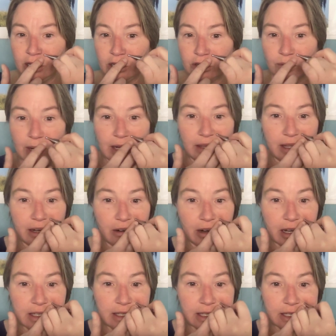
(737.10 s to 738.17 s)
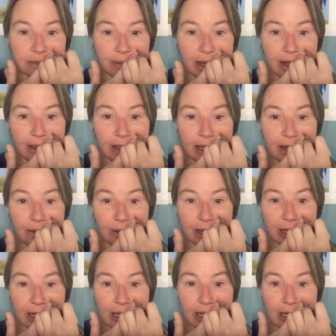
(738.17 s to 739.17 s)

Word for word: directly across the smile line right in